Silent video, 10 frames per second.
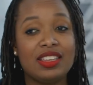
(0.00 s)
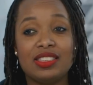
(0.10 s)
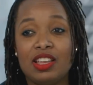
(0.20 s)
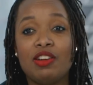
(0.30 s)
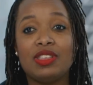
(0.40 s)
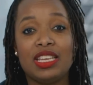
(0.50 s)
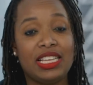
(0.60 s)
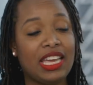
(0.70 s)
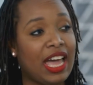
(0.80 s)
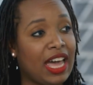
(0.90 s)

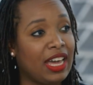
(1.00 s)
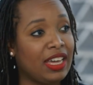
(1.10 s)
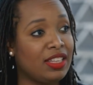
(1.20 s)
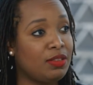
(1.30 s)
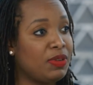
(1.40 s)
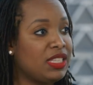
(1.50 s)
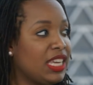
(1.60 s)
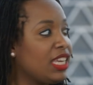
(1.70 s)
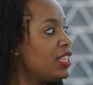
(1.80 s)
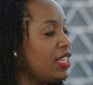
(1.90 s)
astoundingly high. And
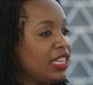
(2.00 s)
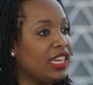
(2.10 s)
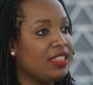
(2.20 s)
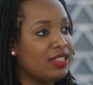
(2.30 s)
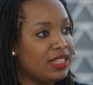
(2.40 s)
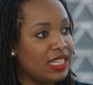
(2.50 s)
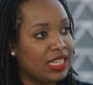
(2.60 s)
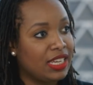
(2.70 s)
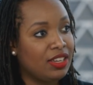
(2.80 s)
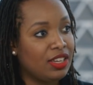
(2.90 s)
particularly in the
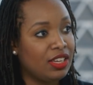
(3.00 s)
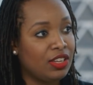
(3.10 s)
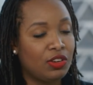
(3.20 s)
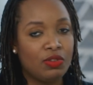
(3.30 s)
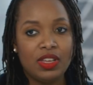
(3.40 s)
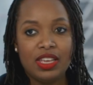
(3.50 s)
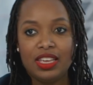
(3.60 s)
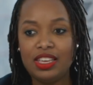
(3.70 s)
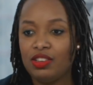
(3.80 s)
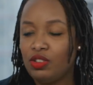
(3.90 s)
city, you know,
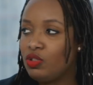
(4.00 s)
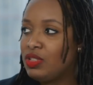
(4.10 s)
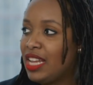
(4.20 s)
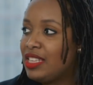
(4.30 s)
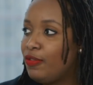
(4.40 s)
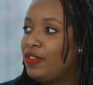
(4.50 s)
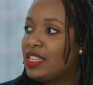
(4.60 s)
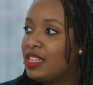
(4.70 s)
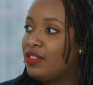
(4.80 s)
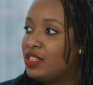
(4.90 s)
you tend to
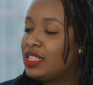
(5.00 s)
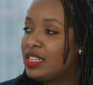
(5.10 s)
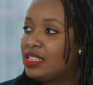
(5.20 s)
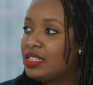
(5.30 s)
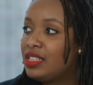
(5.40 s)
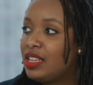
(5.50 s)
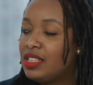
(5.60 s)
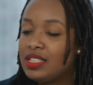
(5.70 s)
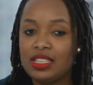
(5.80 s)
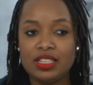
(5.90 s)
fit into
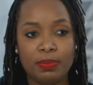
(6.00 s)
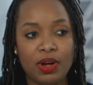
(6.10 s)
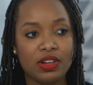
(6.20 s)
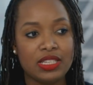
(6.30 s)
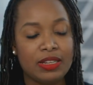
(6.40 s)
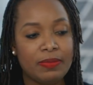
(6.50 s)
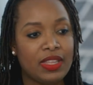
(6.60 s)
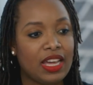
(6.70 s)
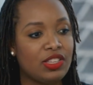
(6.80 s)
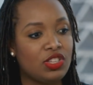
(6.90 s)
this box.
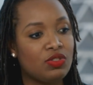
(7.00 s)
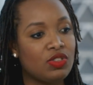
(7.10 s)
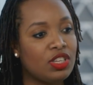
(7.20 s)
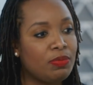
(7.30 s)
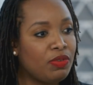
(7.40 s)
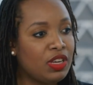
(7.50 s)
And so to the